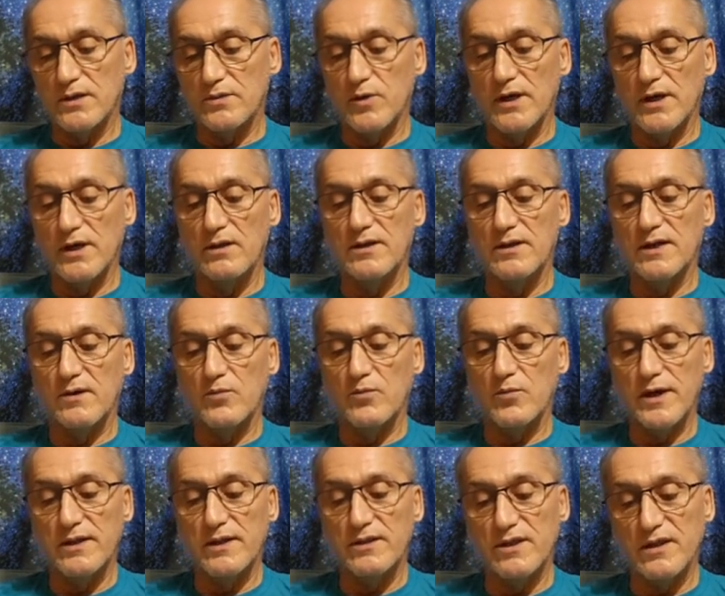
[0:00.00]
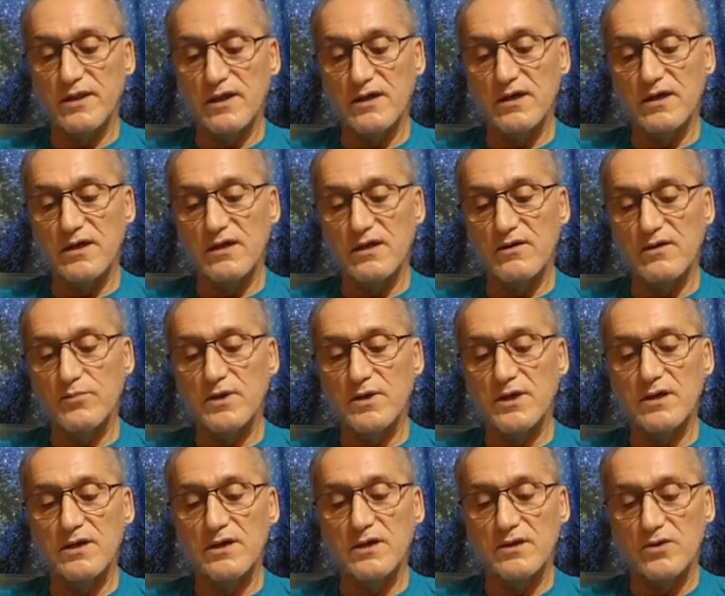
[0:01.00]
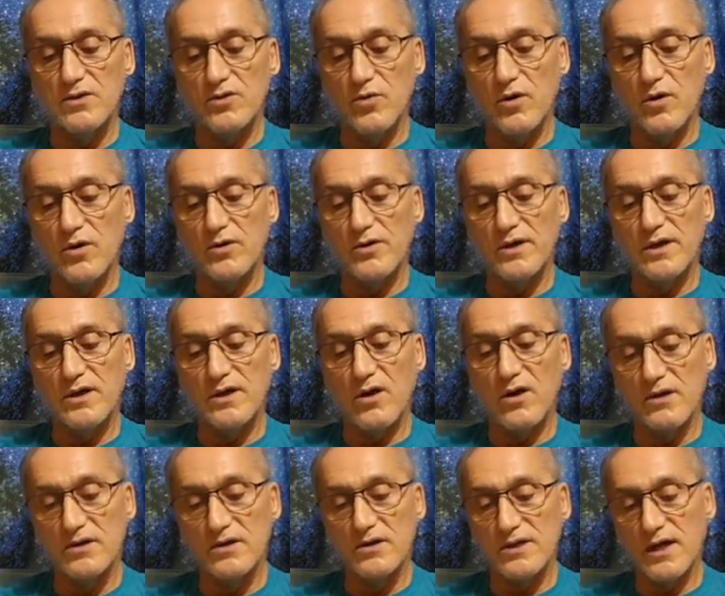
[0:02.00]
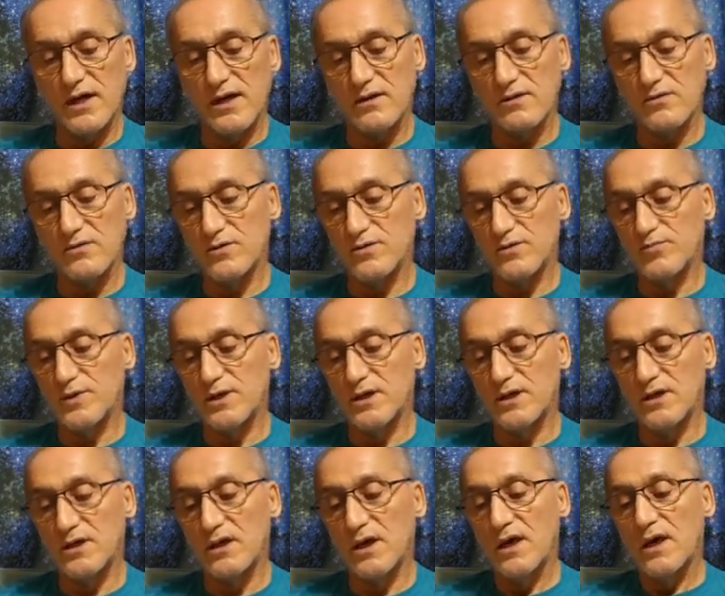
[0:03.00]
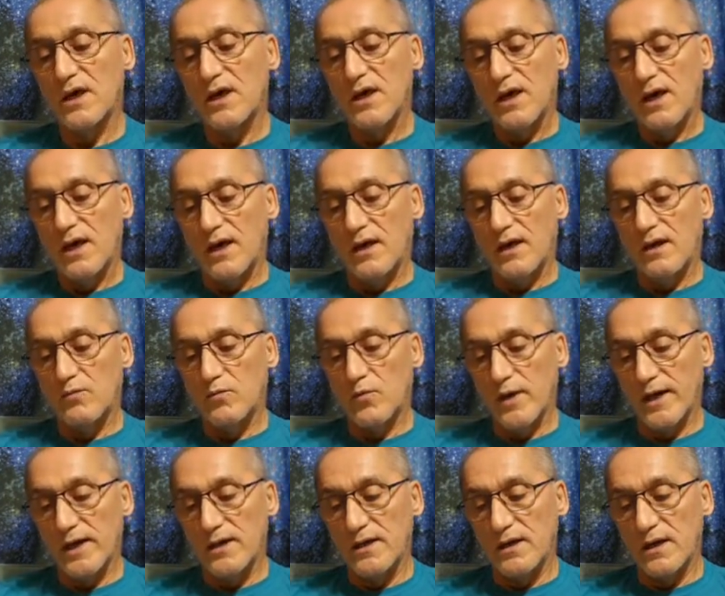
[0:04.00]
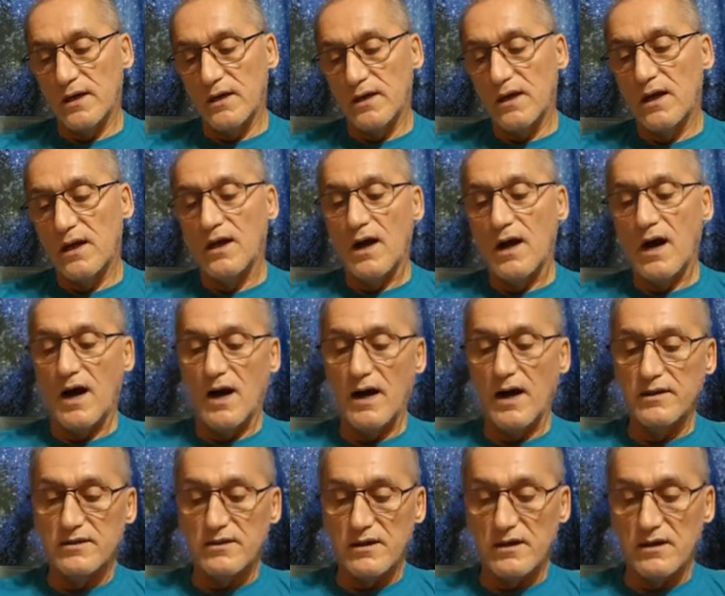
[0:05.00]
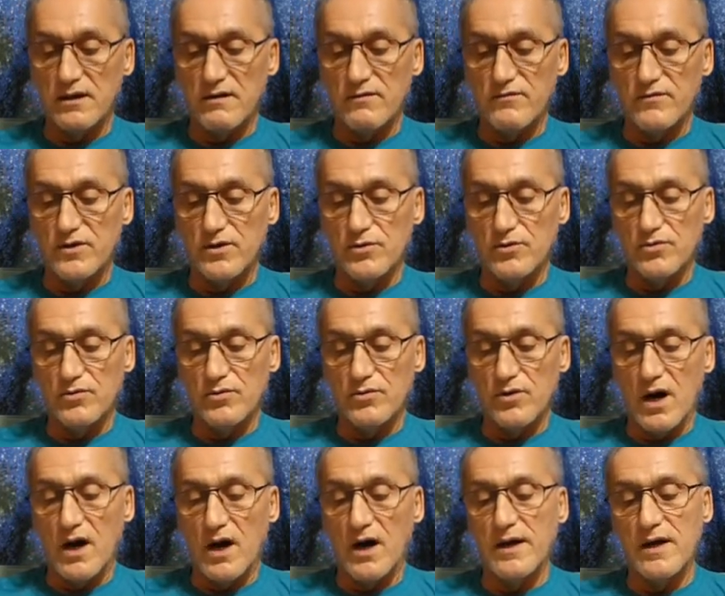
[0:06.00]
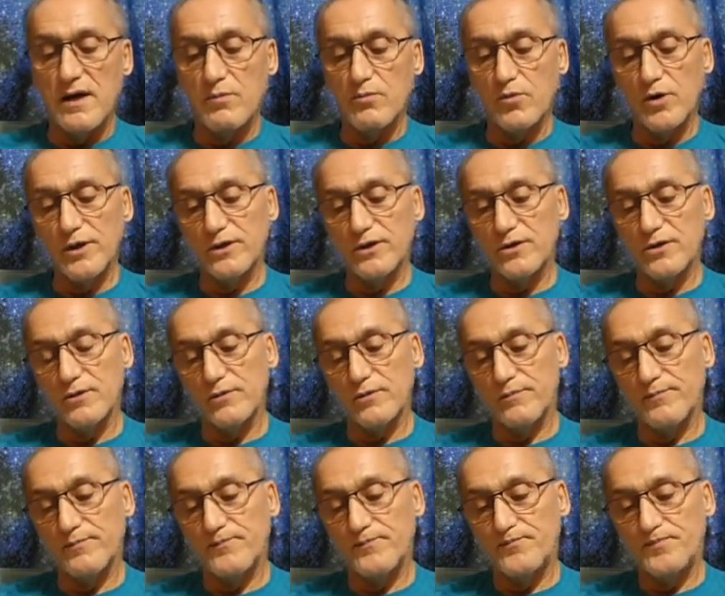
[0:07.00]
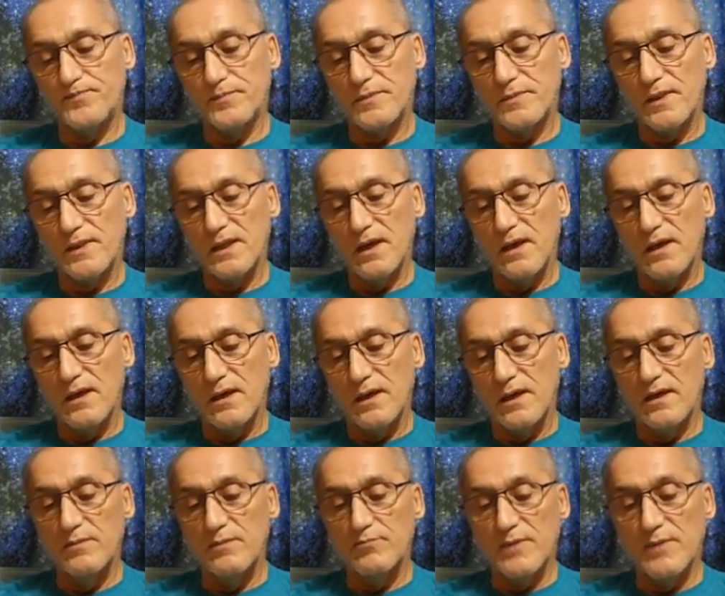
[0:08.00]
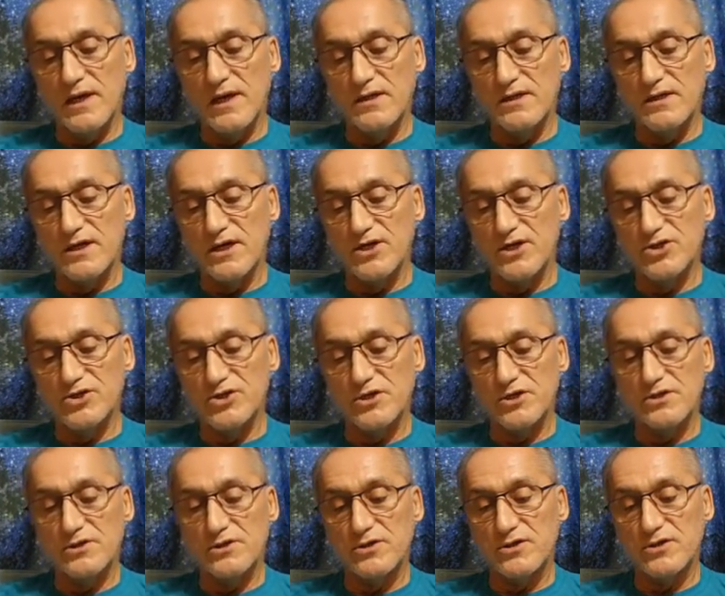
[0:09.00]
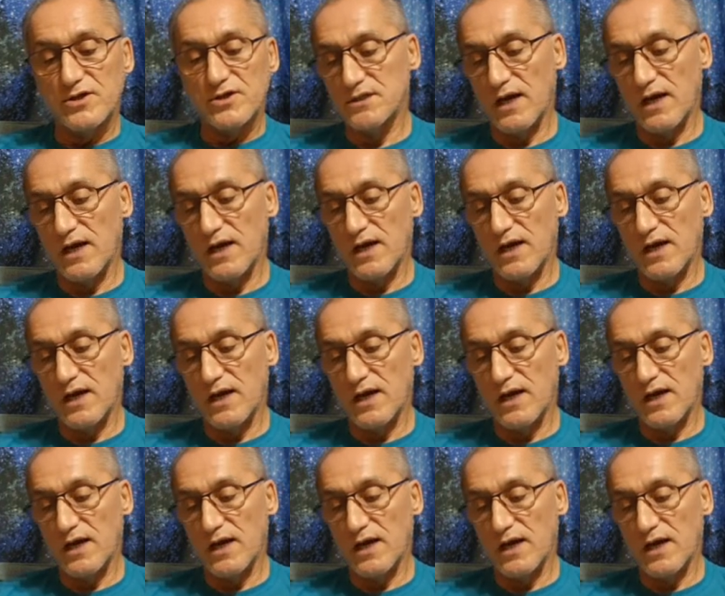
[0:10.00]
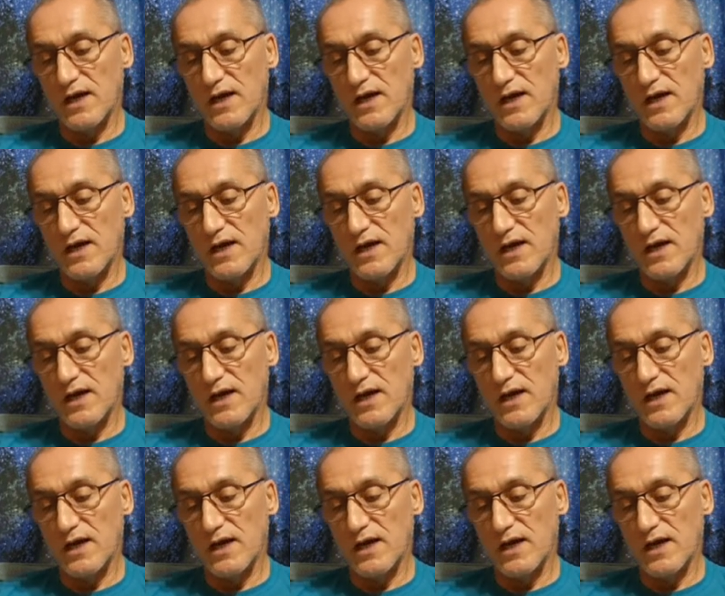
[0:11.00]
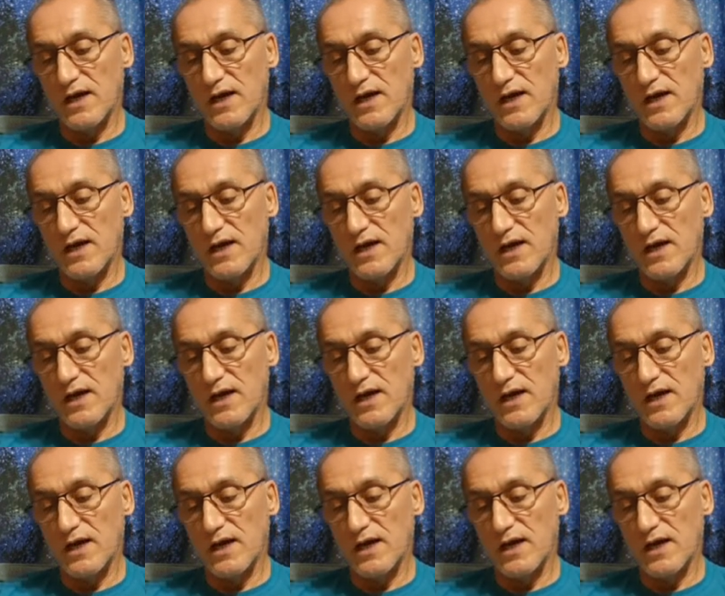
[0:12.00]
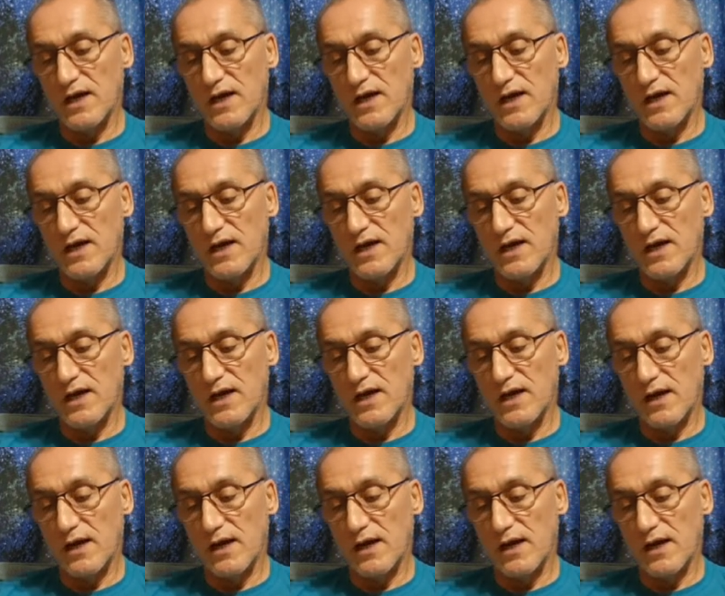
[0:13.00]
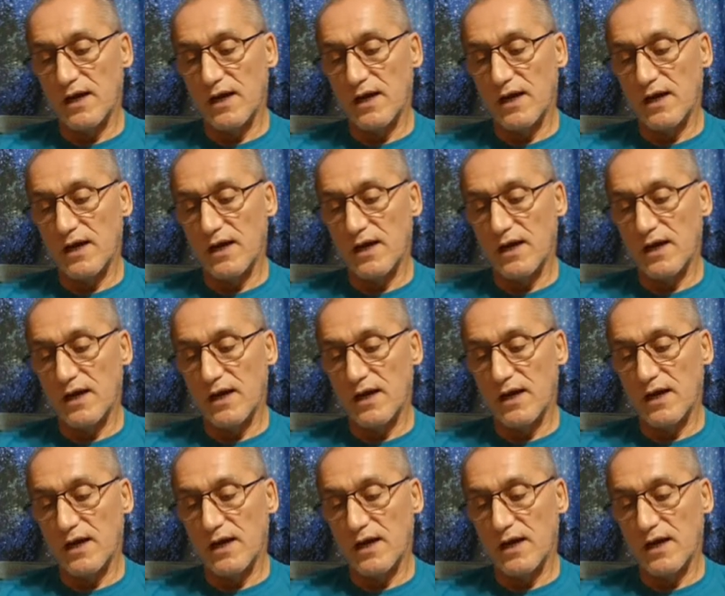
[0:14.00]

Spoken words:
well that when thinking of me, you are in contact with me, and when I think of you, I am with you. In meditation, your attention was upon me, and so I appeared. Is that not according to the law?